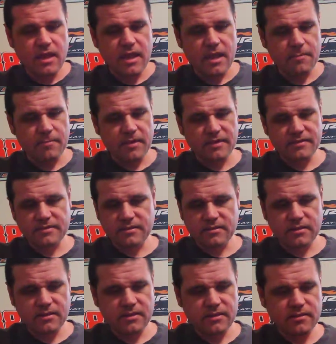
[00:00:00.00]
And
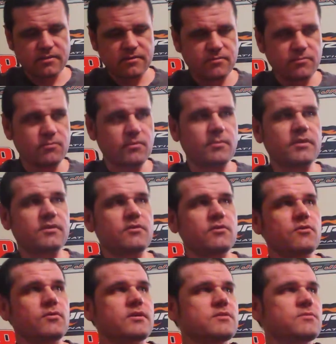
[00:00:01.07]
basically, what we
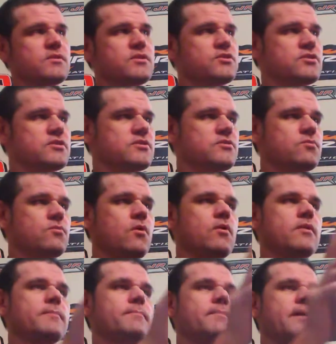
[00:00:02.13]
do is we just roll it